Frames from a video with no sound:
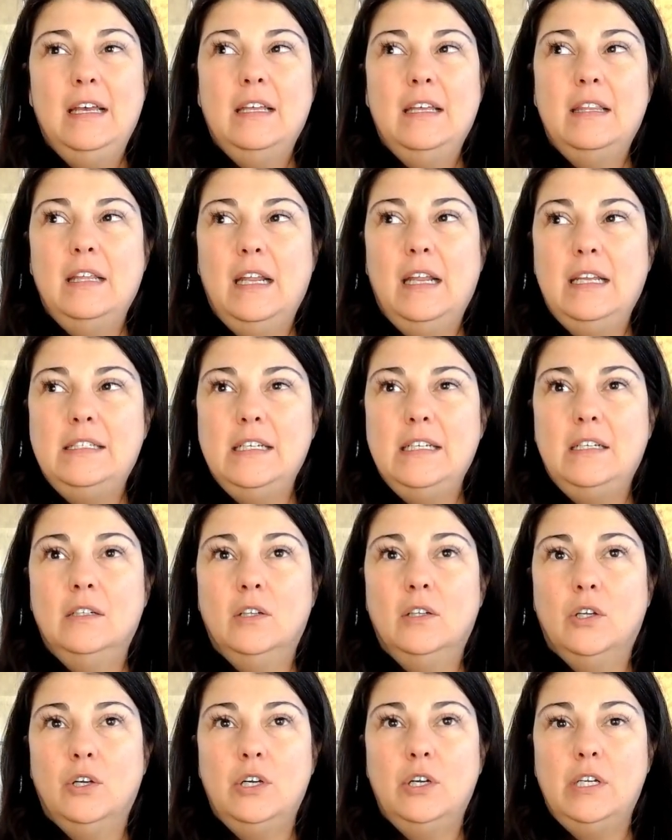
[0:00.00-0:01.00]
that I didn't
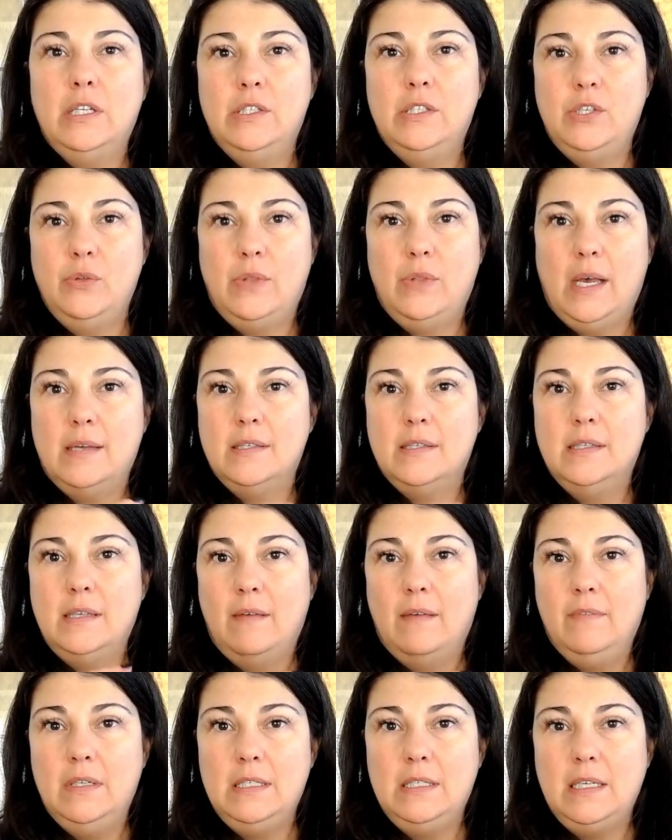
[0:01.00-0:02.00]
learn in
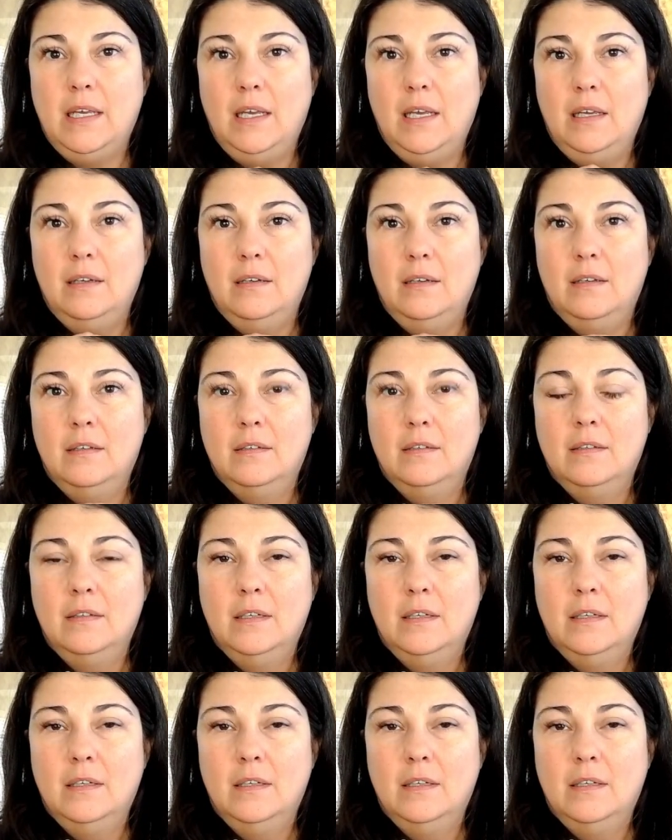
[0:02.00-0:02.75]
2017.